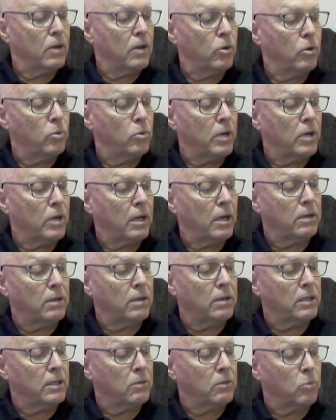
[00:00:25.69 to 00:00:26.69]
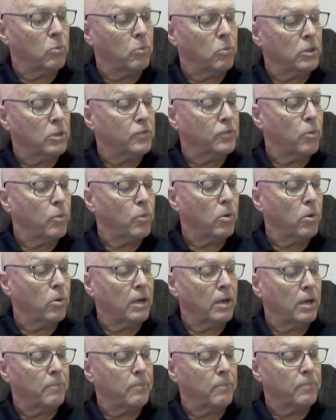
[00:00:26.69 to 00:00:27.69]
who works
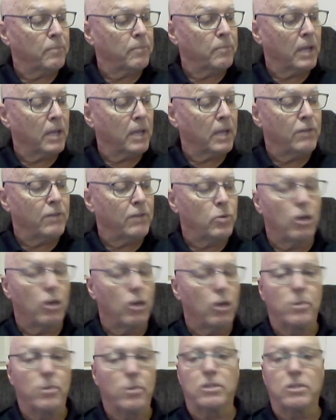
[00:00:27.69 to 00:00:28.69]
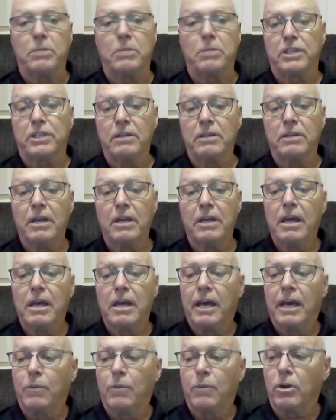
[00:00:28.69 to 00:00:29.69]
for Living Well with Dementia.
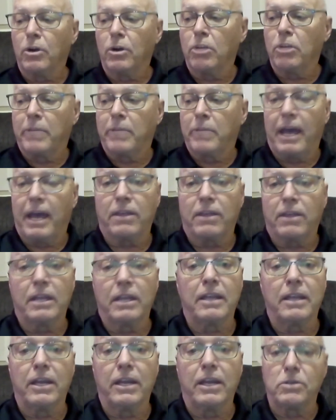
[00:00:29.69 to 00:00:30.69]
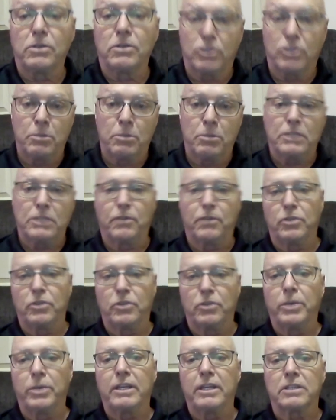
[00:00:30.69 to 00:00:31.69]
And welcome, Cathy, and thank you so much for
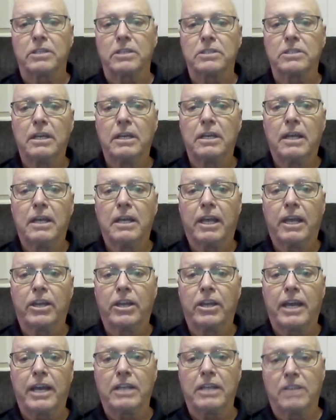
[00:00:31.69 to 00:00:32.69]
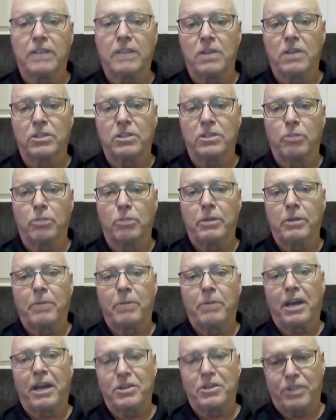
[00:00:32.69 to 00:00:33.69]
doing this. Can you kind of tell us a little bit
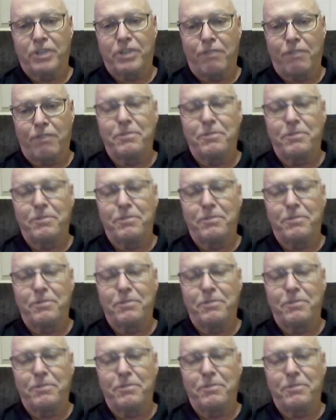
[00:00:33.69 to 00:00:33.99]
about yourself?